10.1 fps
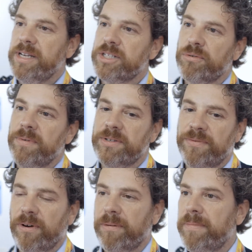instruments
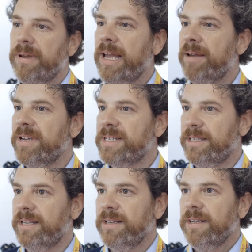from
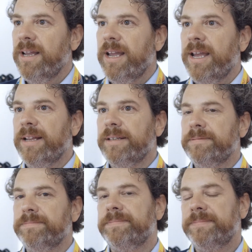MST
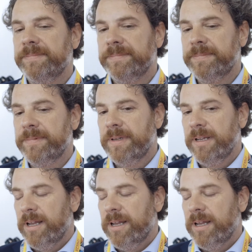and